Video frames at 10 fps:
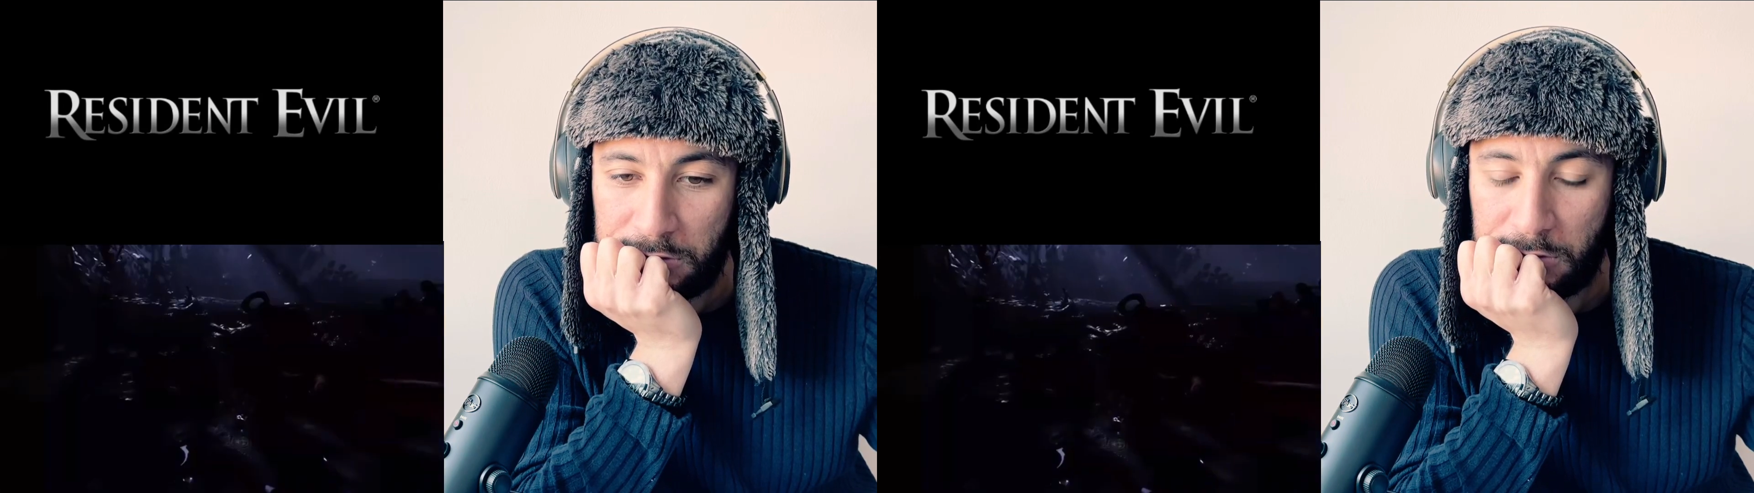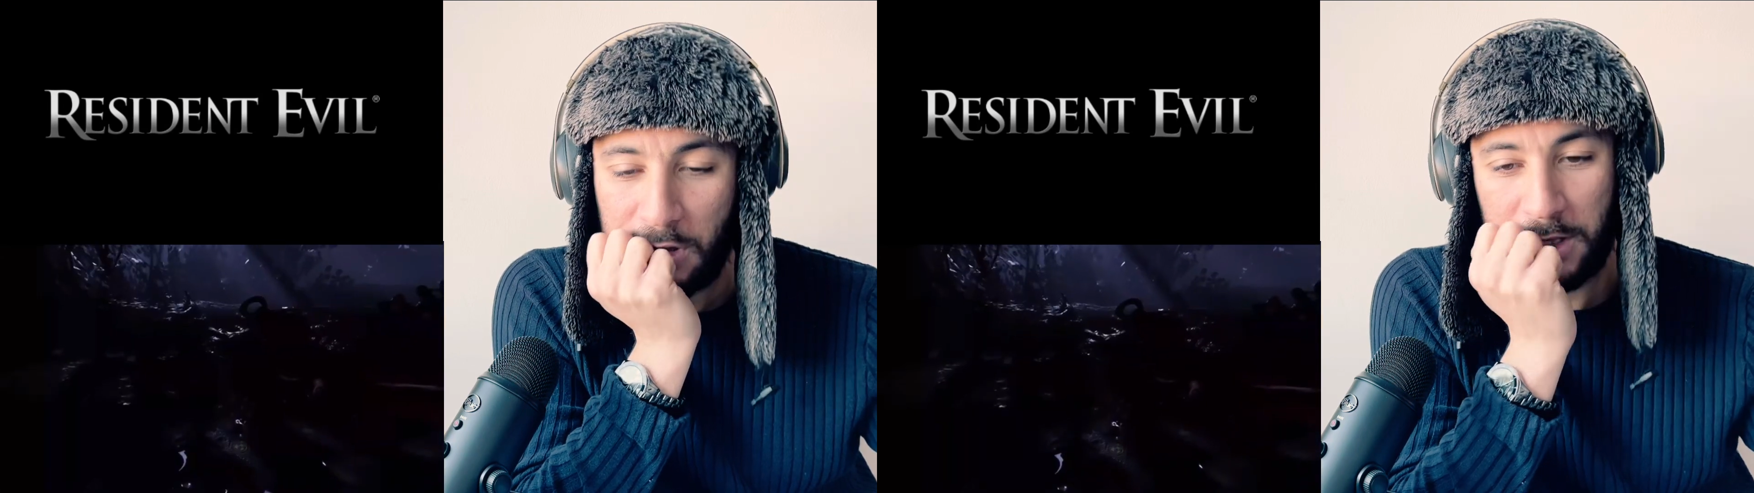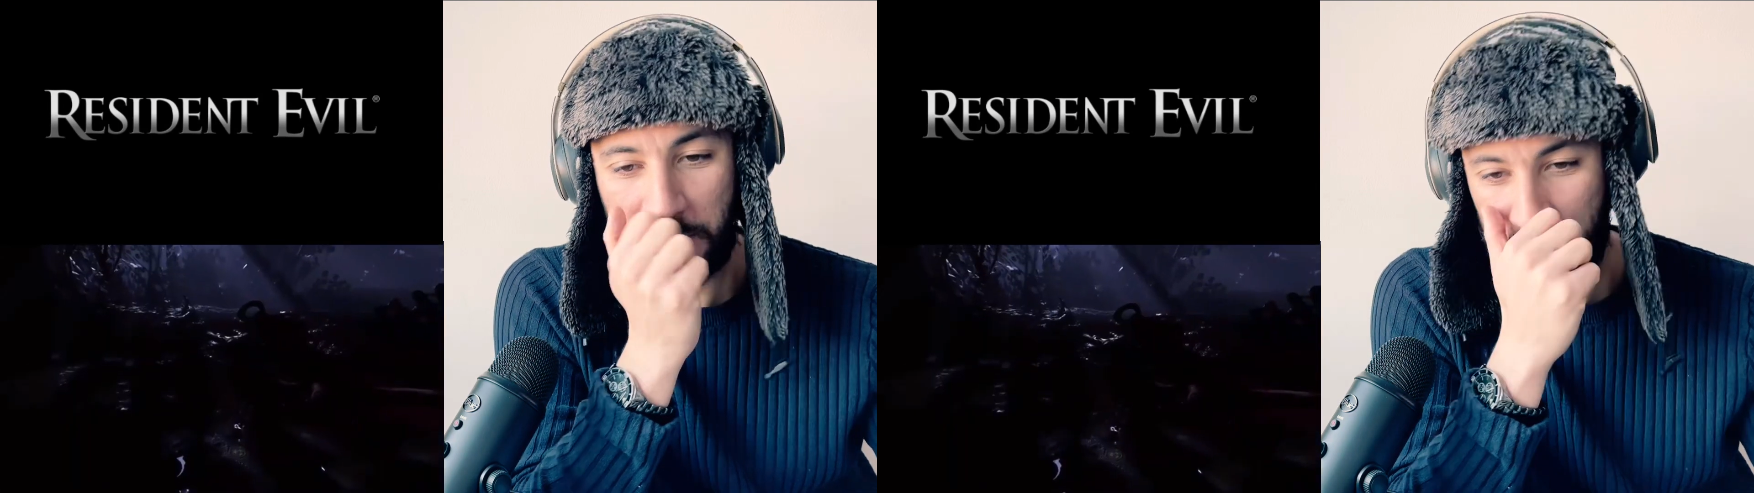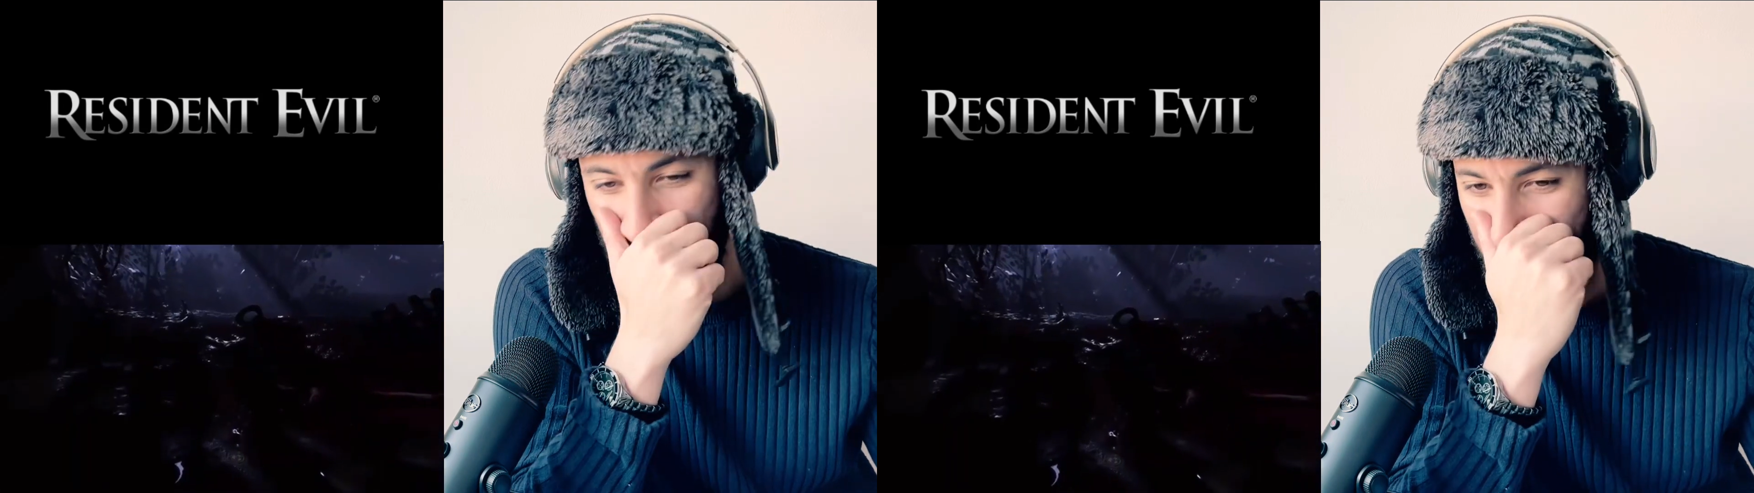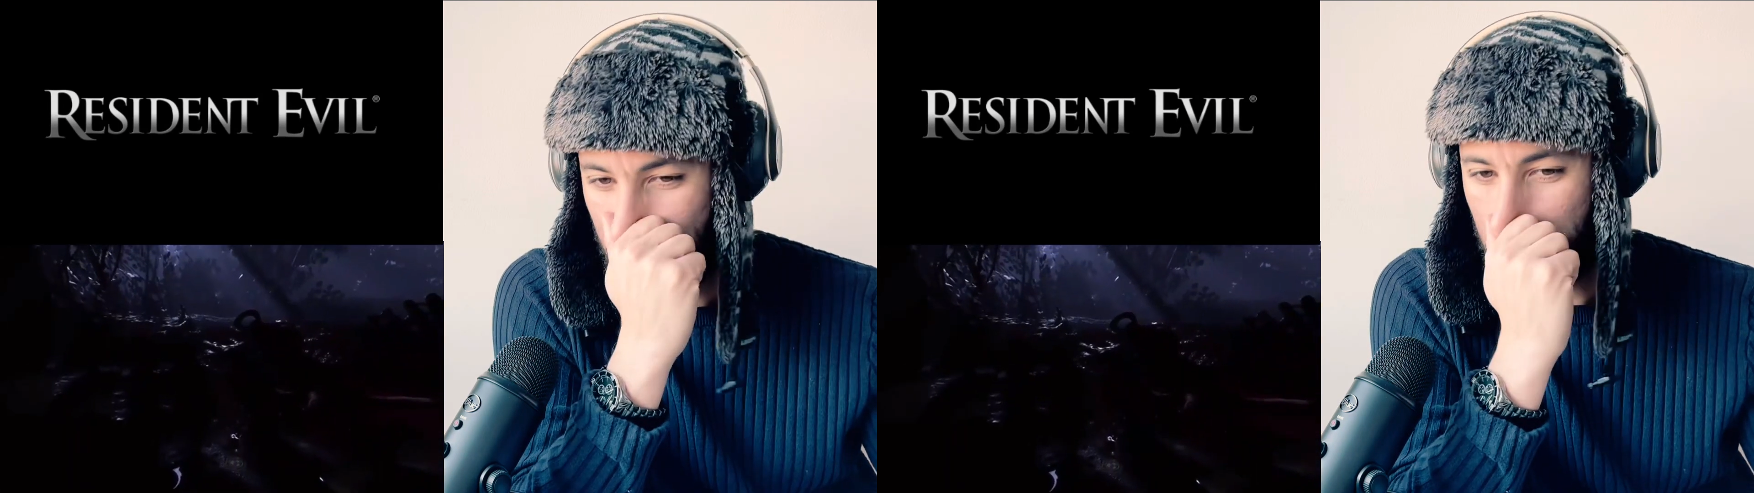It's a
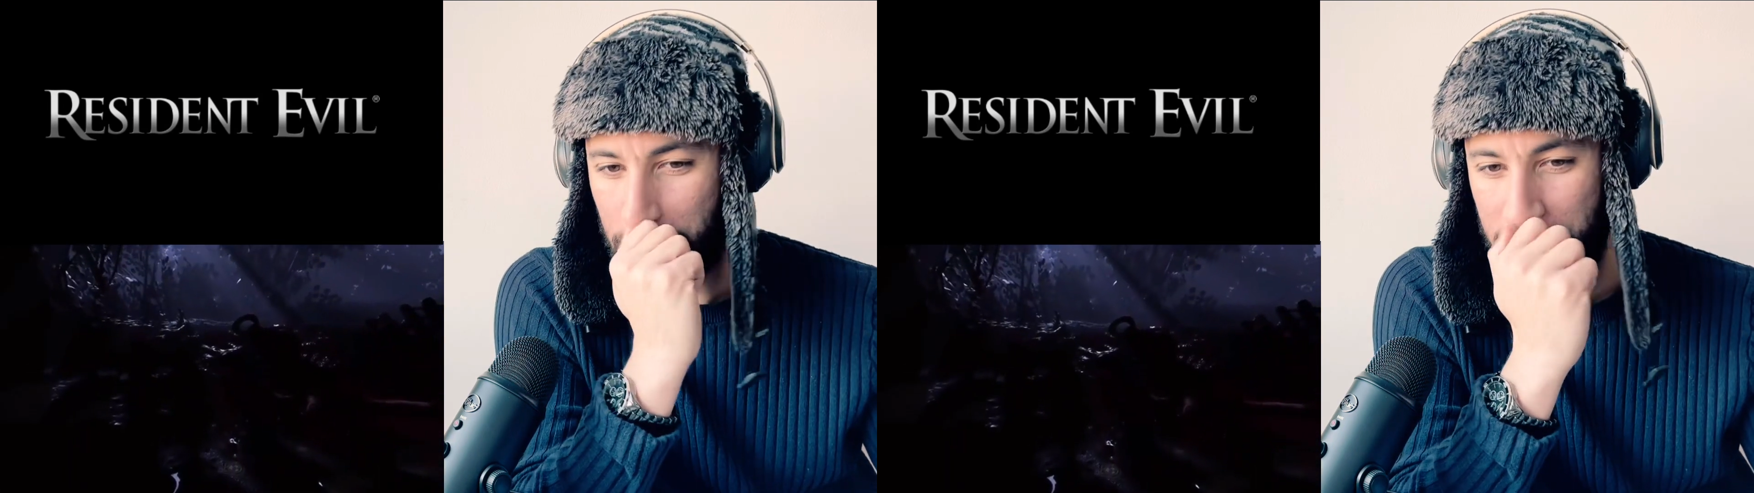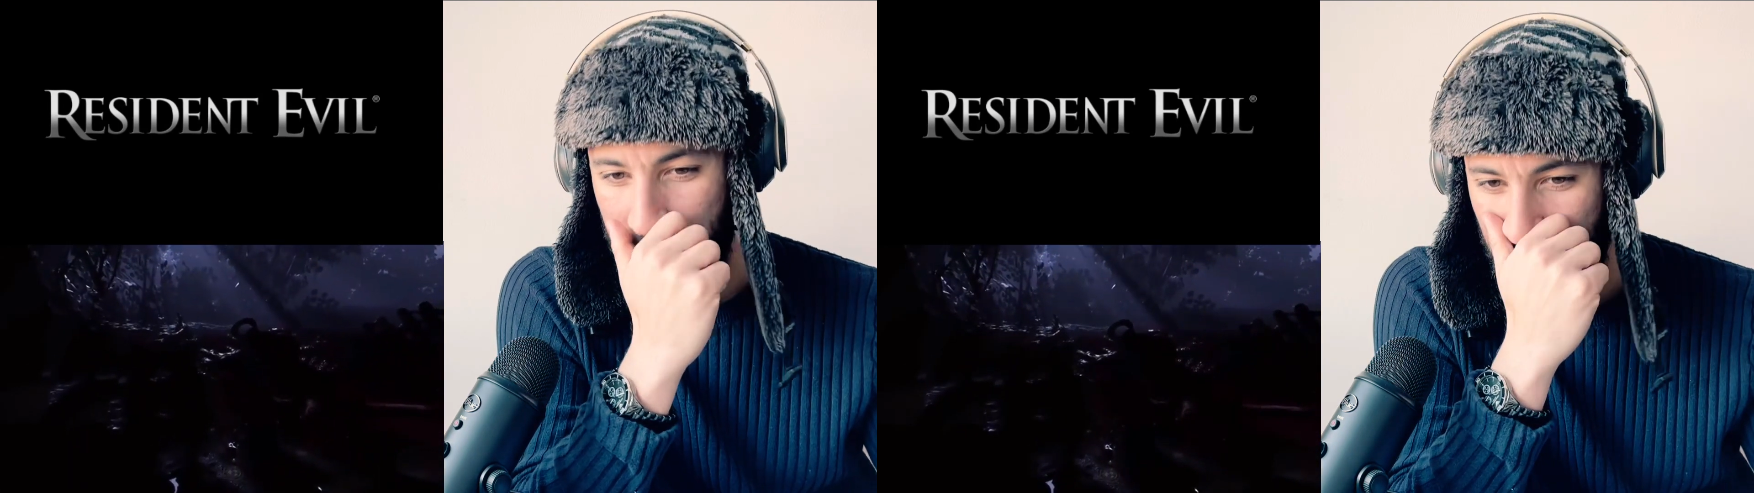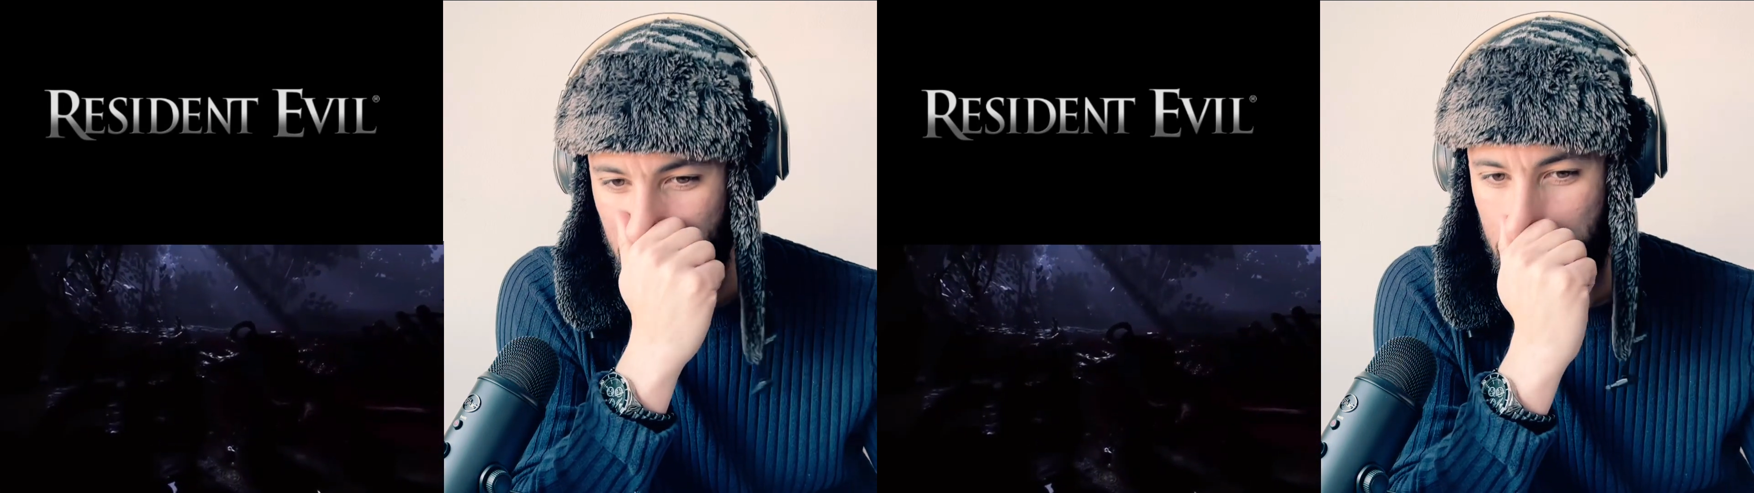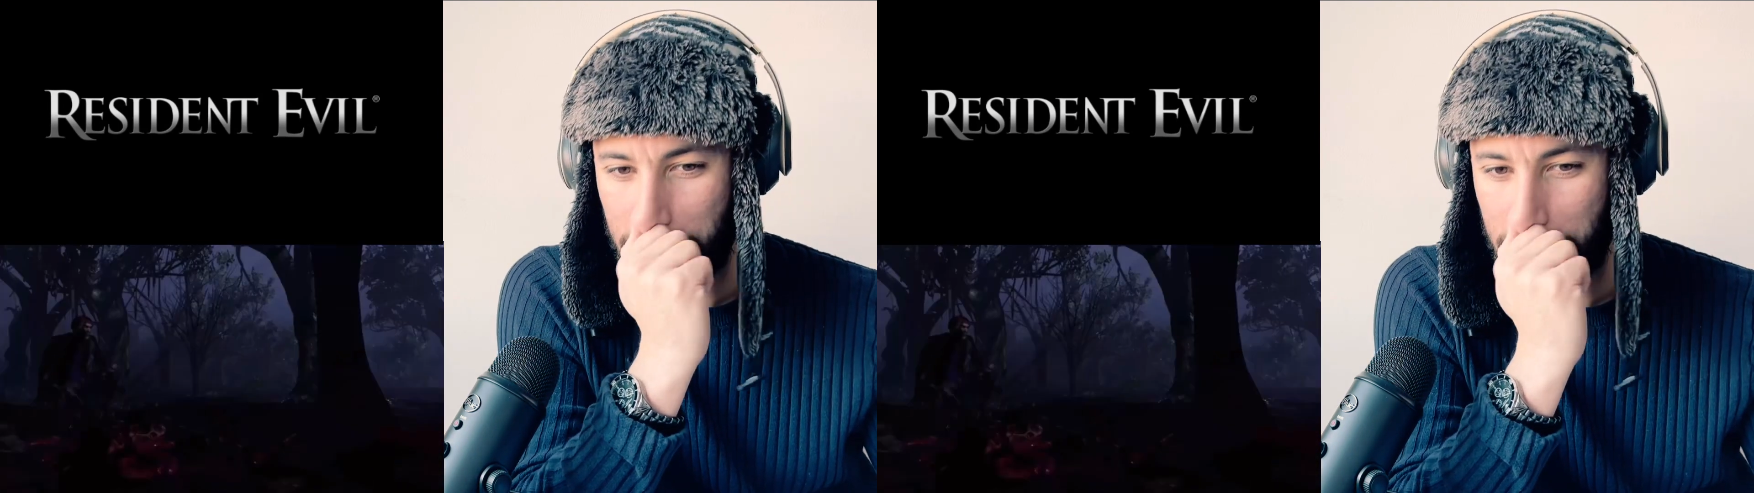shame it ain't got no sound,